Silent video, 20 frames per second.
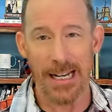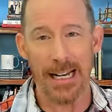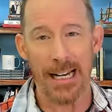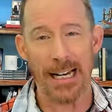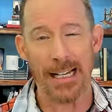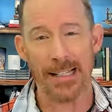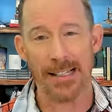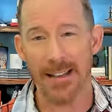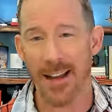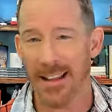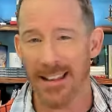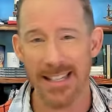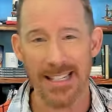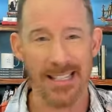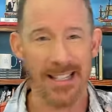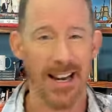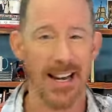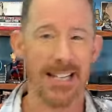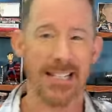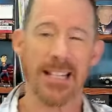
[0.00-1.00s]
It's not the
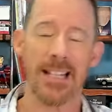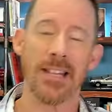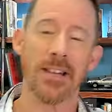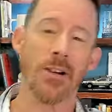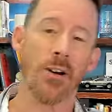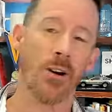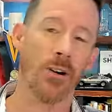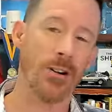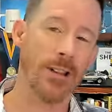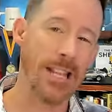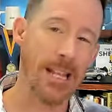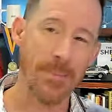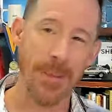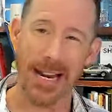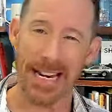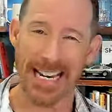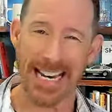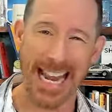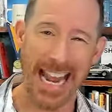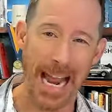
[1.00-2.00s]
size of the yard or the
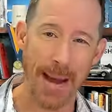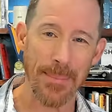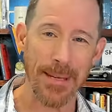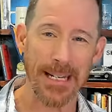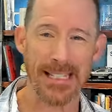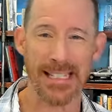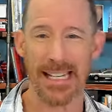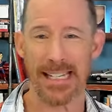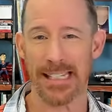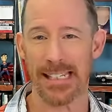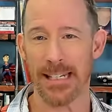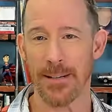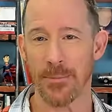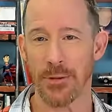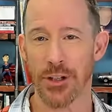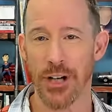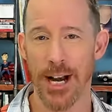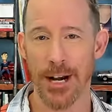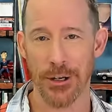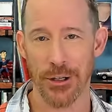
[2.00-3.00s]
amount of cabinets that's the
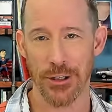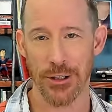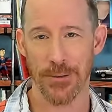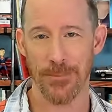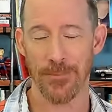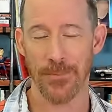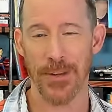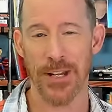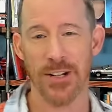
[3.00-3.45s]
objection.